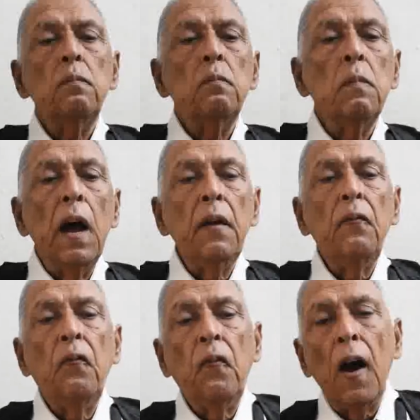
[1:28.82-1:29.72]
My
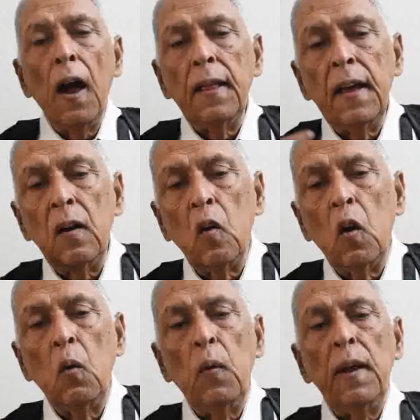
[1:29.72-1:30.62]
father
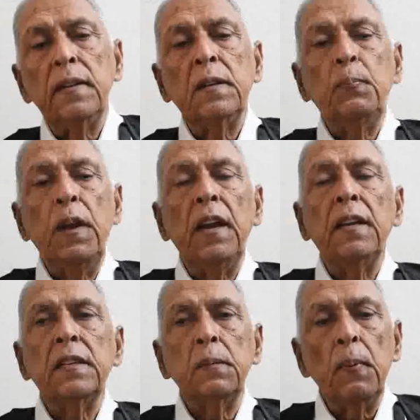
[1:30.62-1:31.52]
always
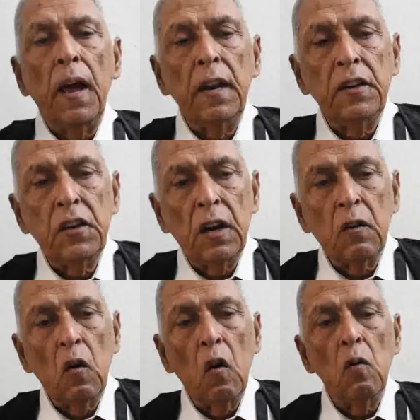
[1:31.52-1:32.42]
speaks Spanish at
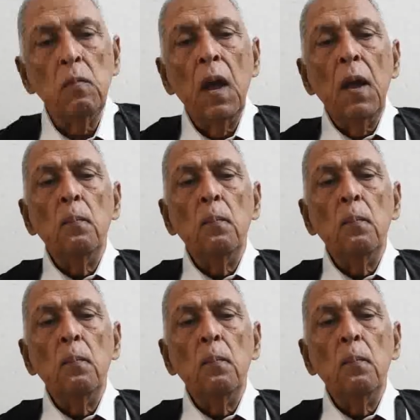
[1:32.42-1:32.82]
home.